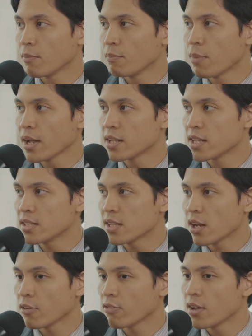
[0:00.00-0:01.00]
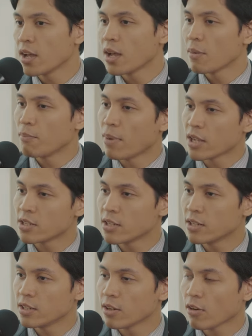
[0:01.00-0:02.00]
but instead of
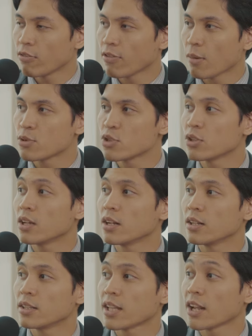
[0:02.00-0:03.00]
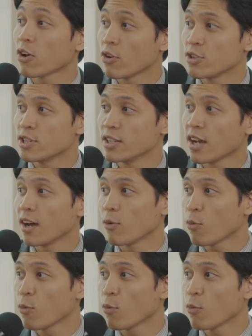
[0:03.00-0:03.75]
bachelor of pharmaceutical technology,